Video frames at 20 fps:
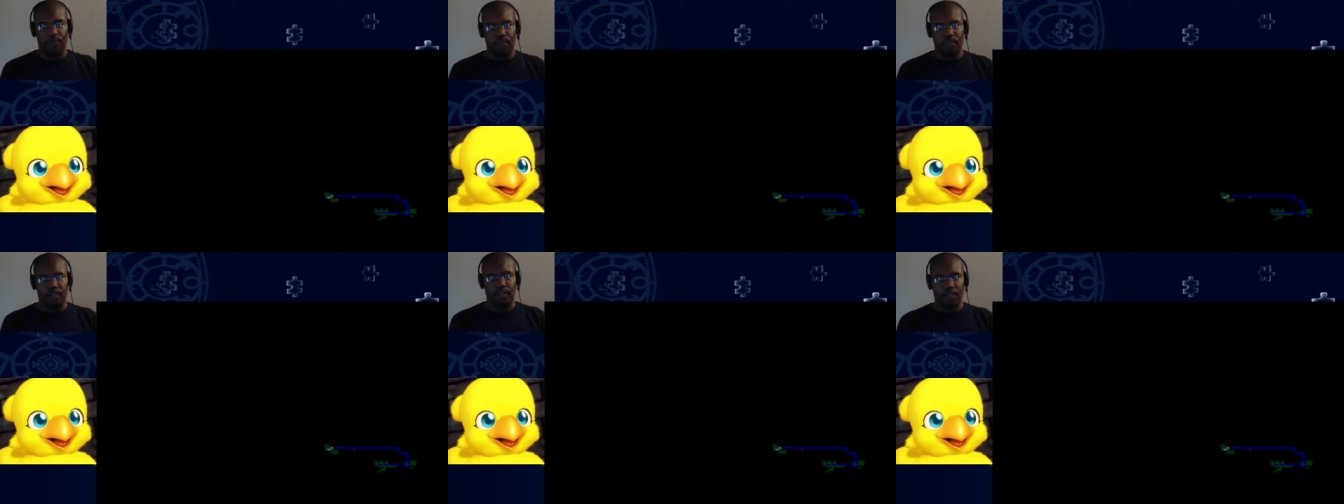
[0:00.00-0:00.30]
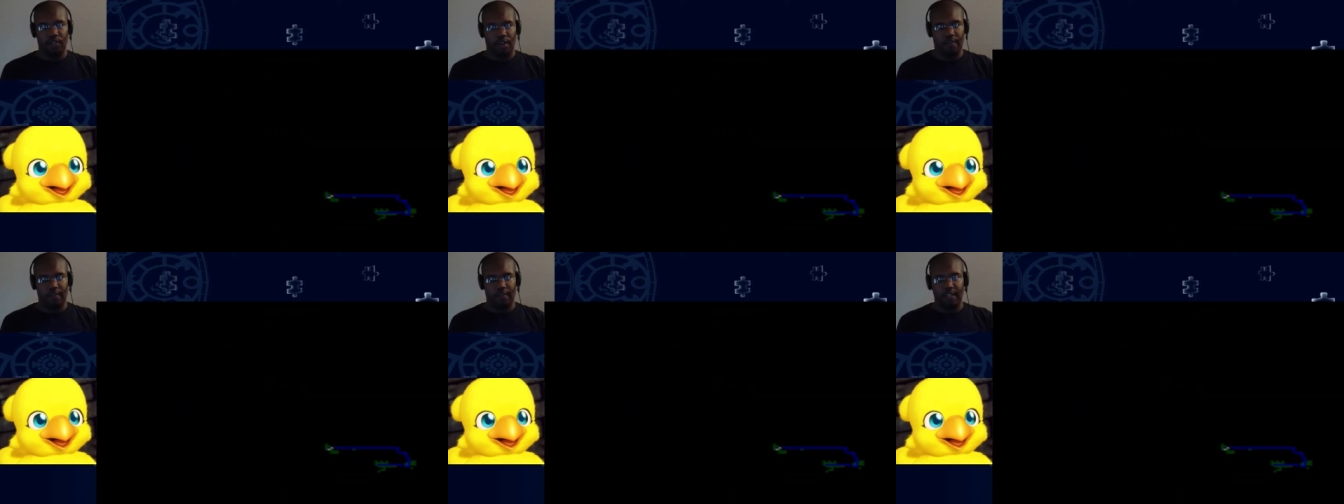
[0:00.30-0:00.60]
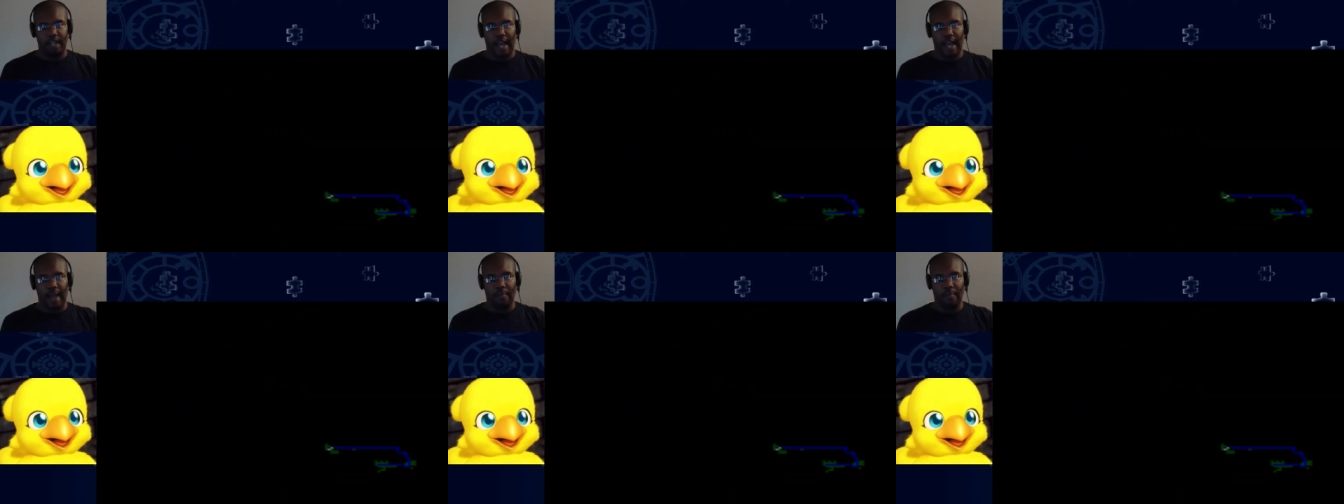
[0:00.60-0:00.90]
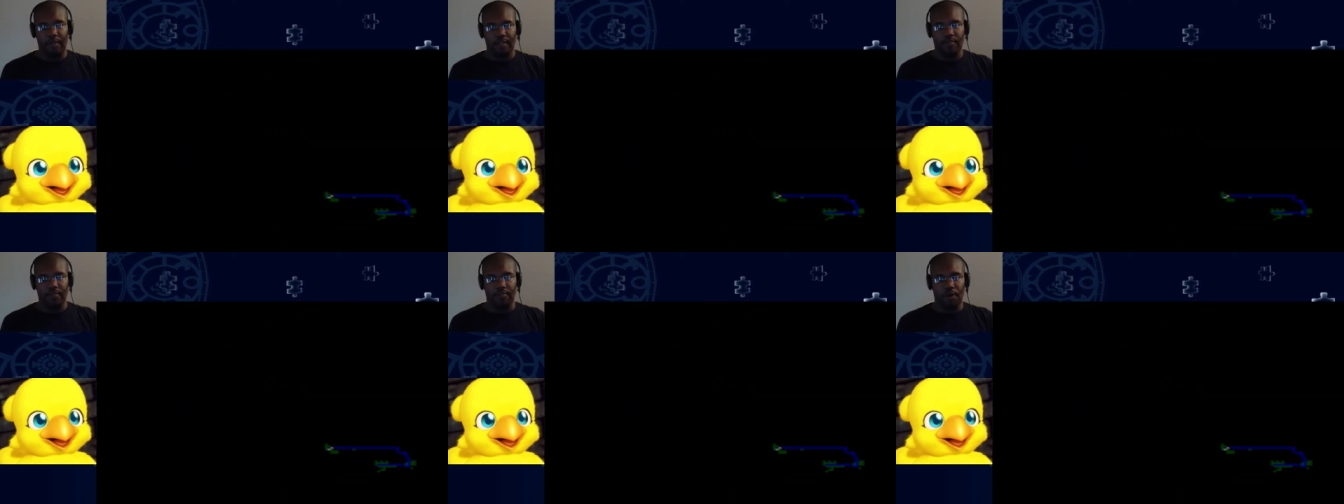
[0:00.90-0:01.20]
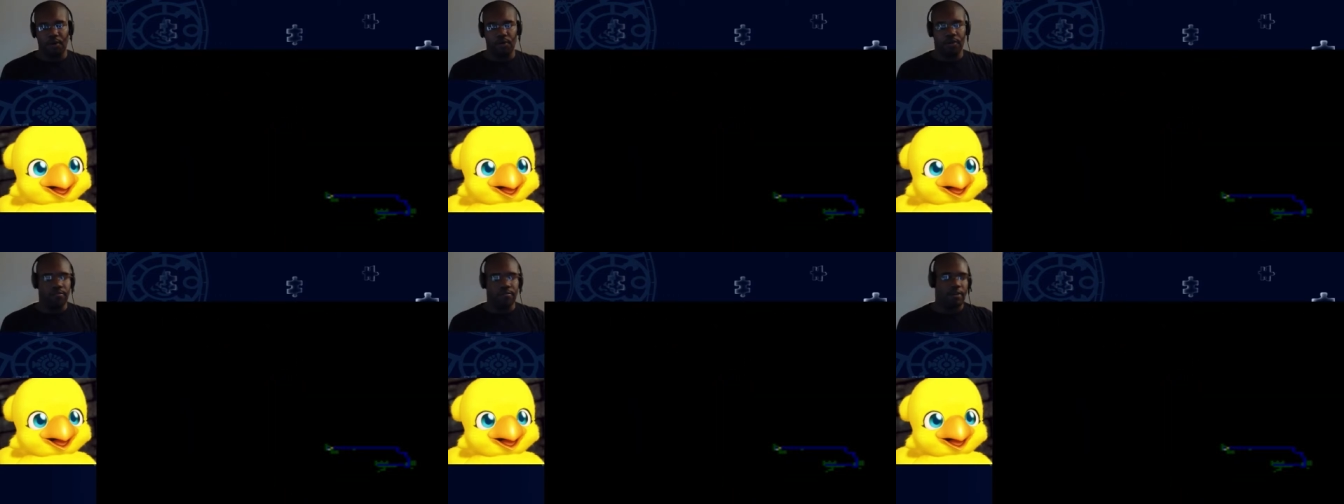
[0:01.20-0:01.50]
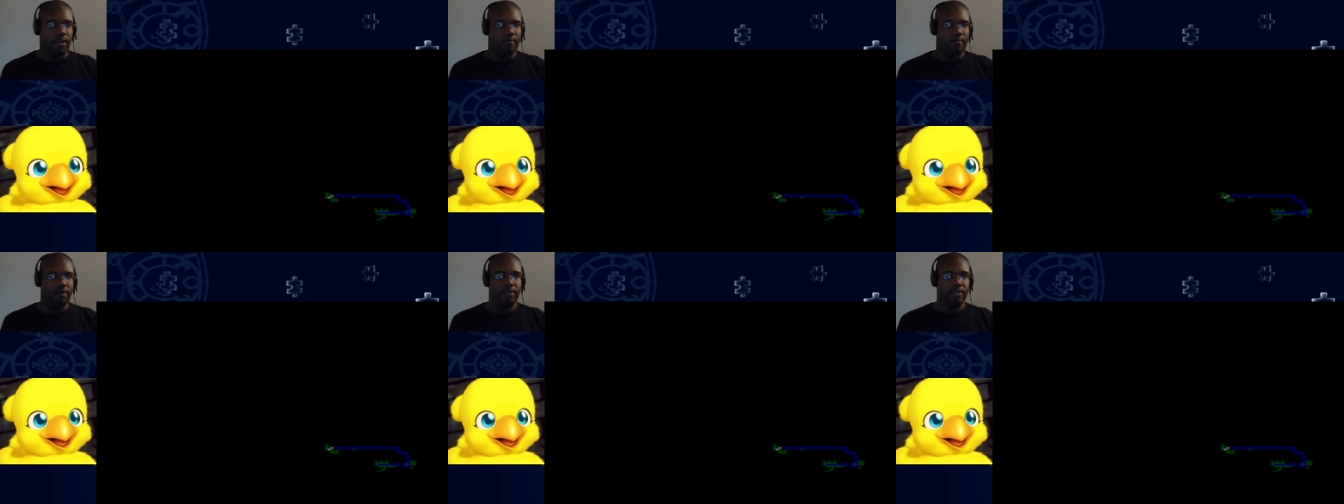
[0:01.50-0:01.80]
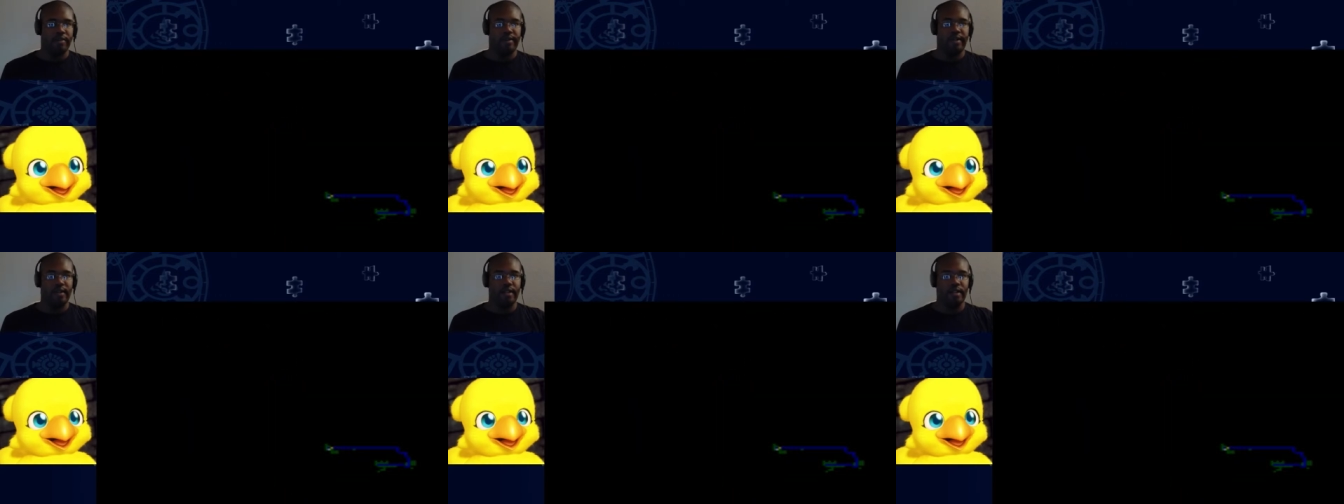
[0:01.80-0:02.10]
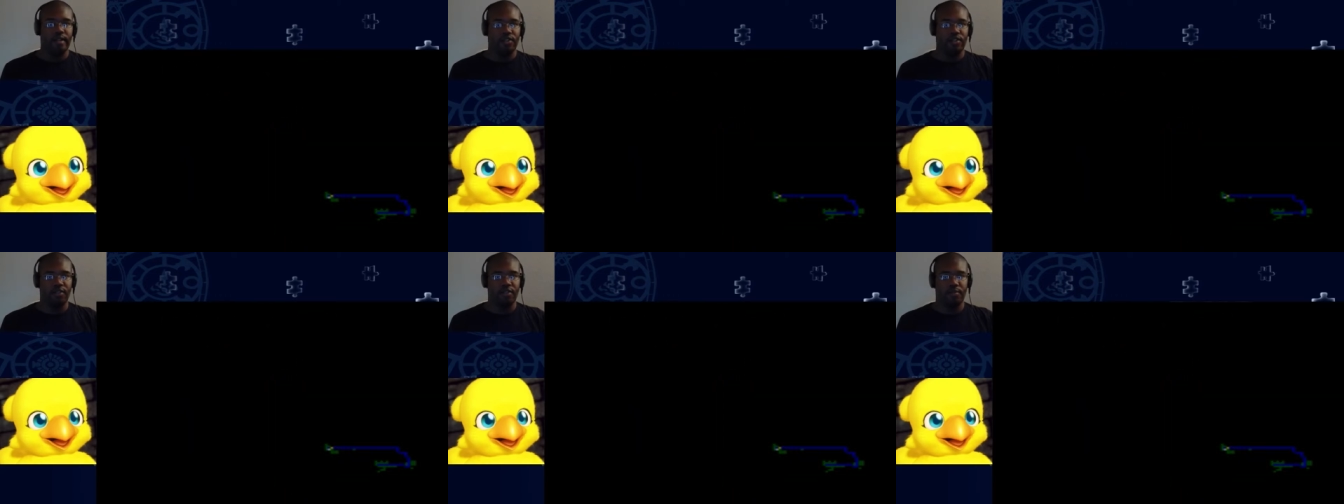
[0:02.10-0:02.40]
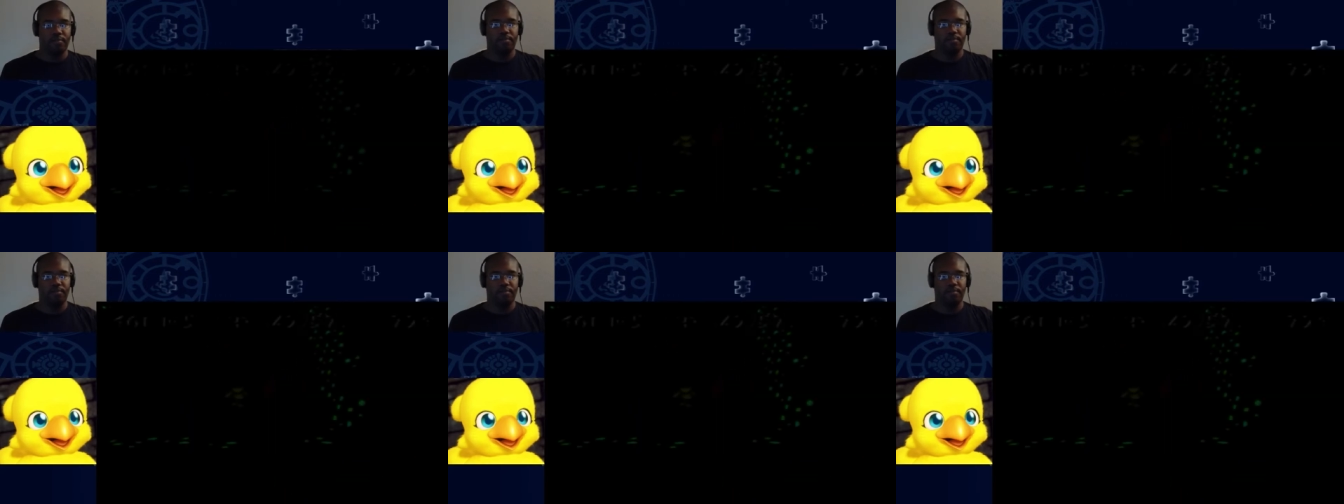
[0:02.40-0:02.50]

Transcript: which often happens in Pokemon Mystery Dungeon.